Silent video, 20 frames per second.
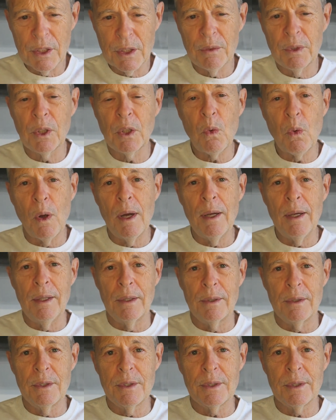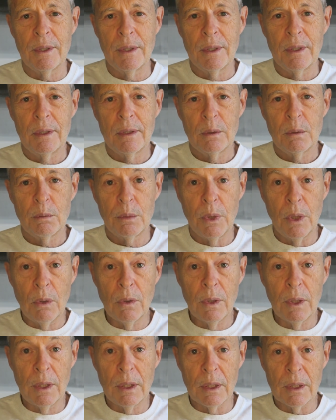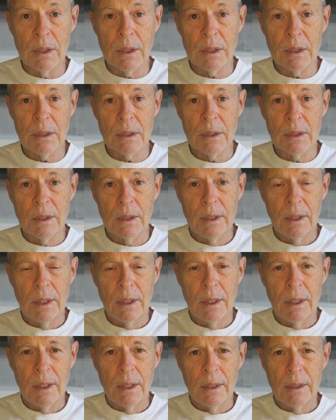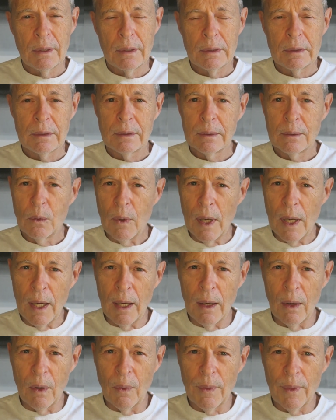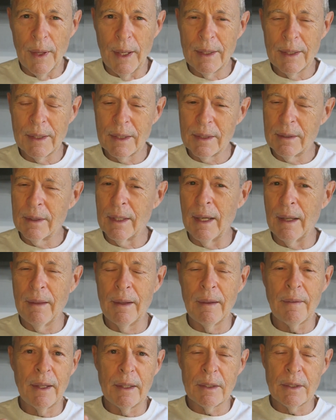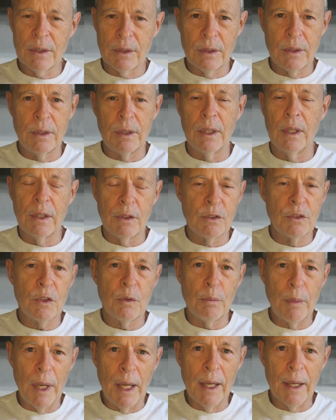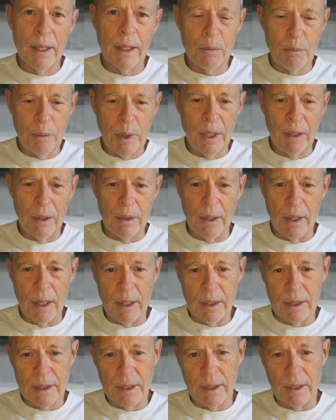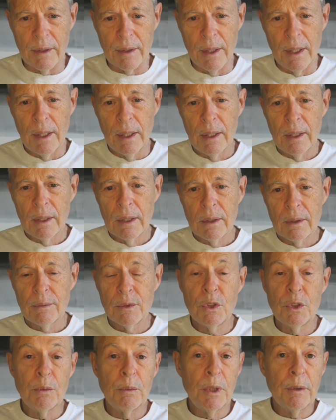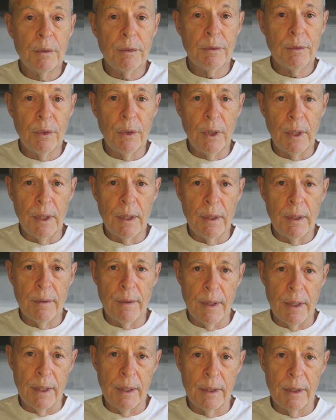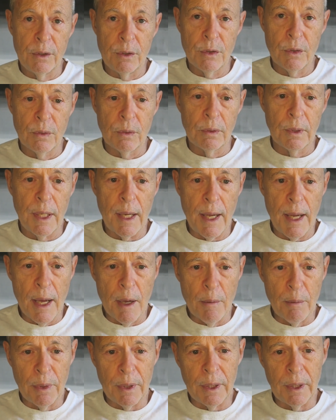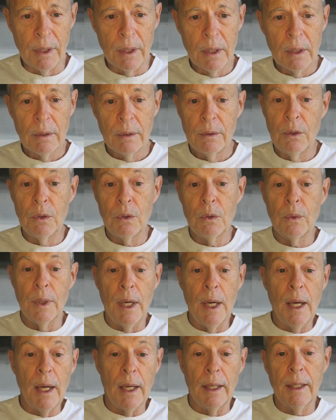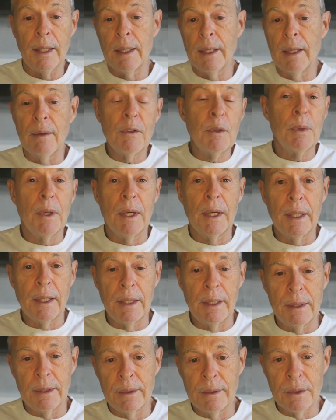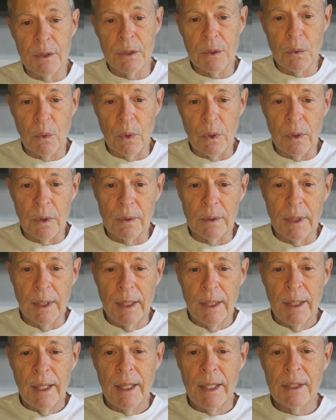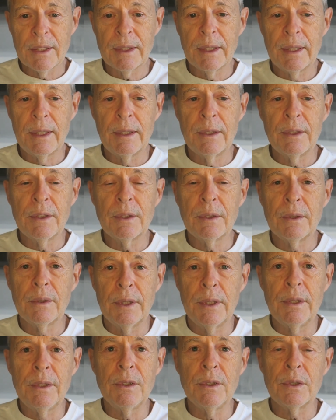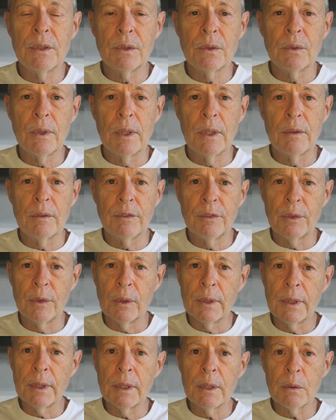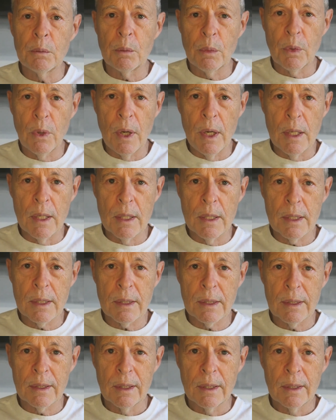requires brokenness. Wow, I think that's a dramatic paradox here. To be free, then, and truly happy, you and I and everybody in this world has to enter into and fully embrace